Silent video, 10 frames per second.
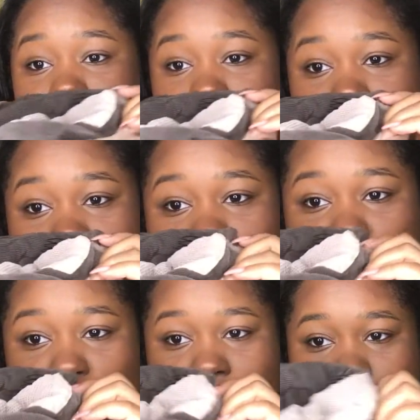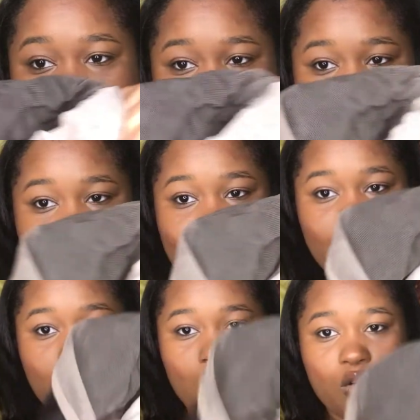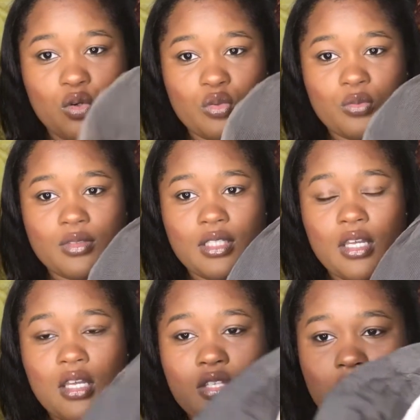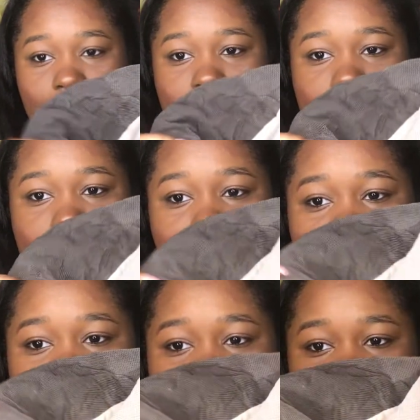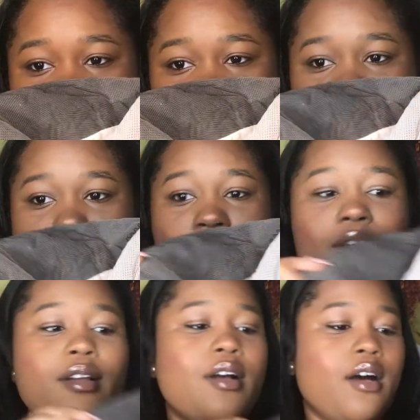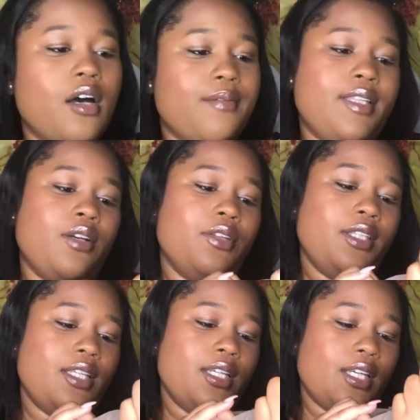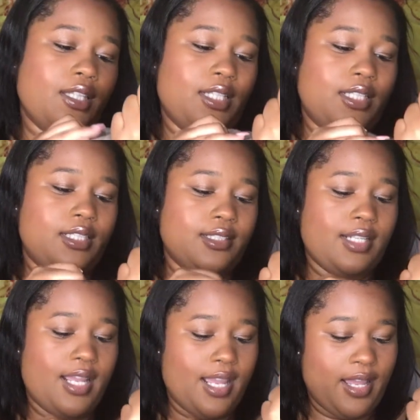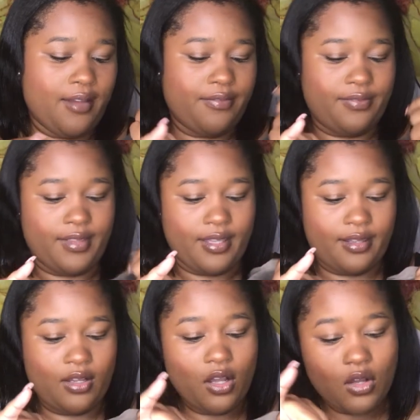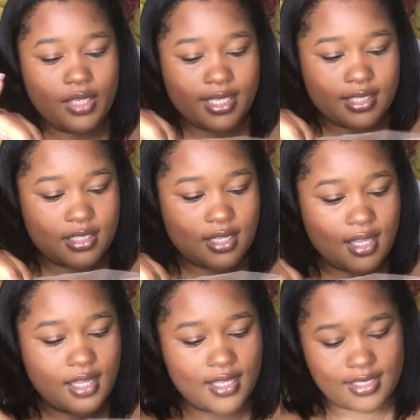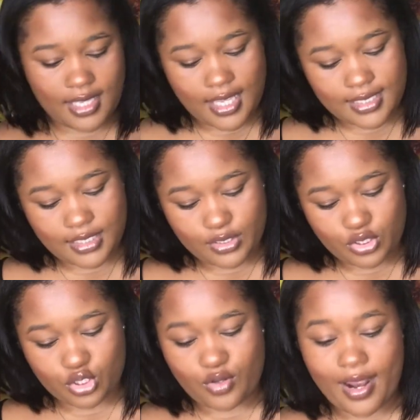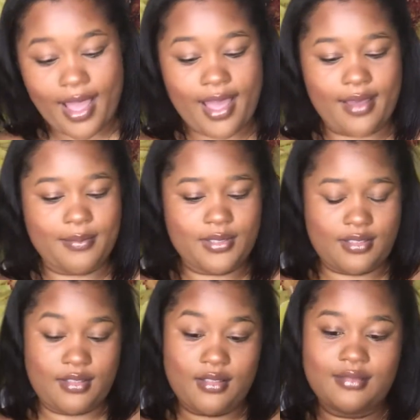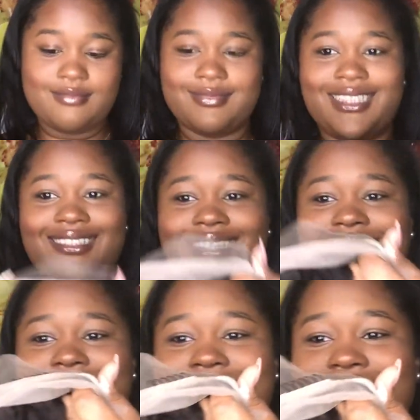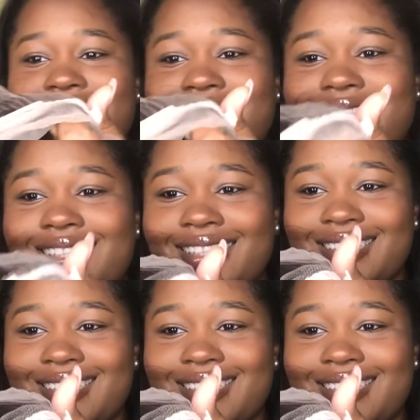like some full lace wigs don't have the combs, so it has the combs in there. The only thing that it doesn't have that, oh yes it does, it has the little straps. Look at that, look